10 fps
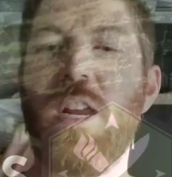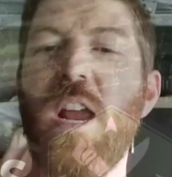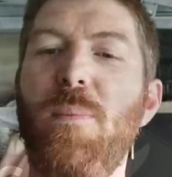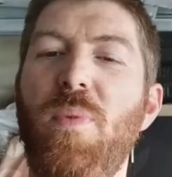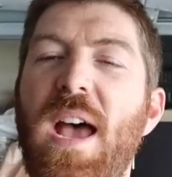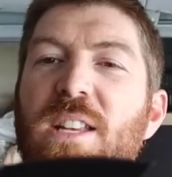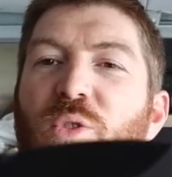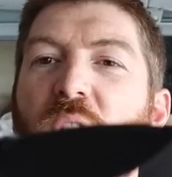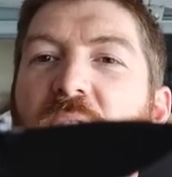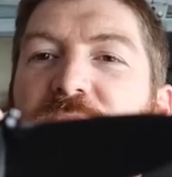yep, that's
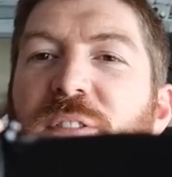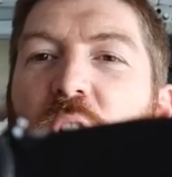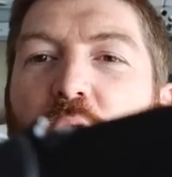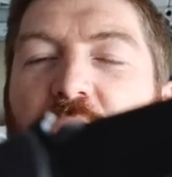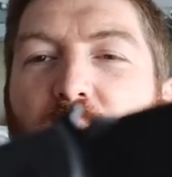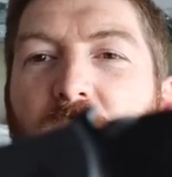right, folks.